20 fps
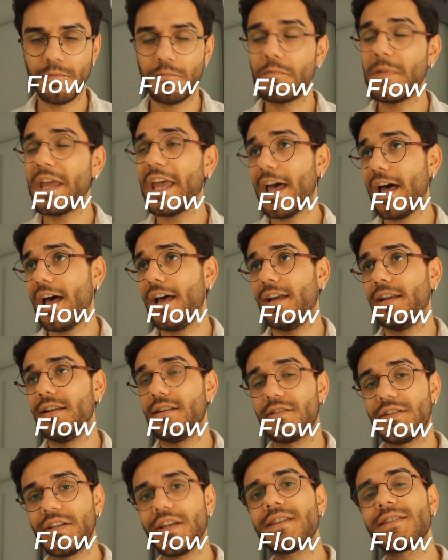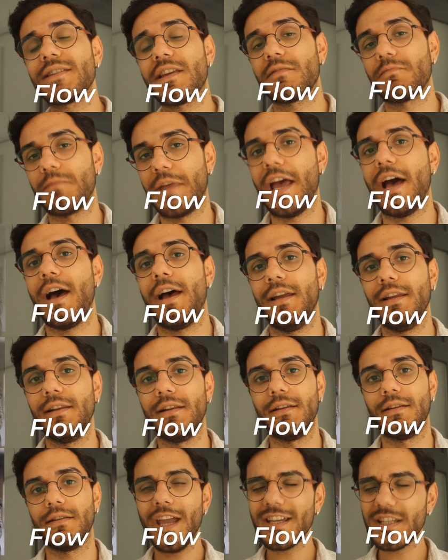Mihaly
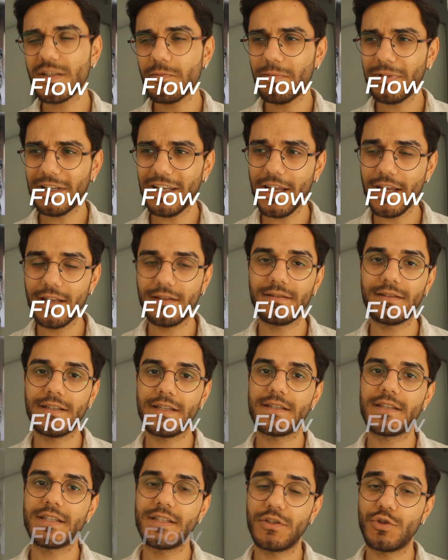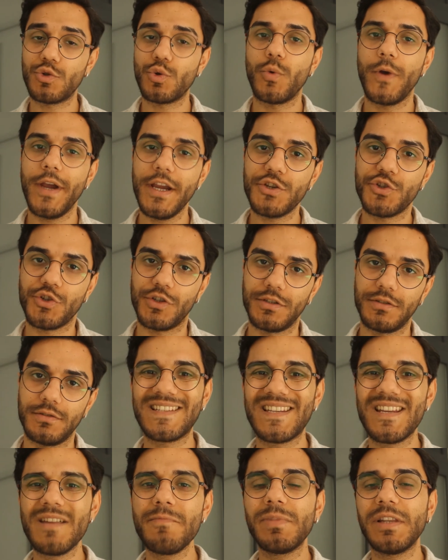Csikszentmihalyi explained this situation
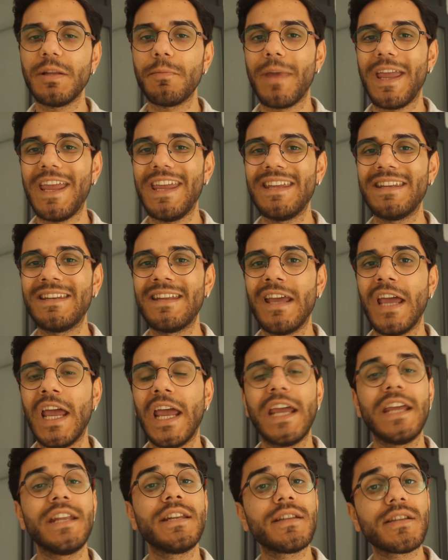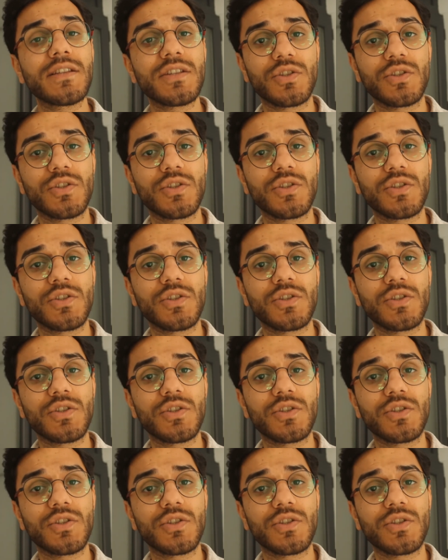simply being in the